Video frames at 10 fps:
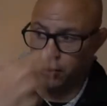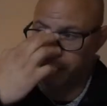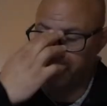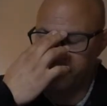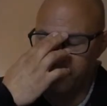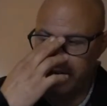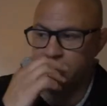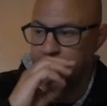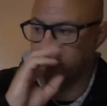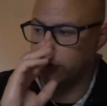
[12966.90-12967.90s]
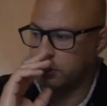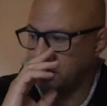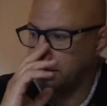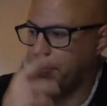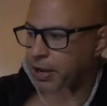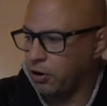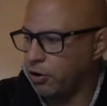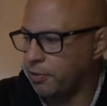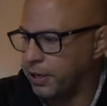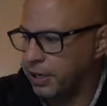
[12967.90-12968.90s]
the event again because I think they paid her a lot of
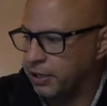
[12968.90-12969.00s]
money.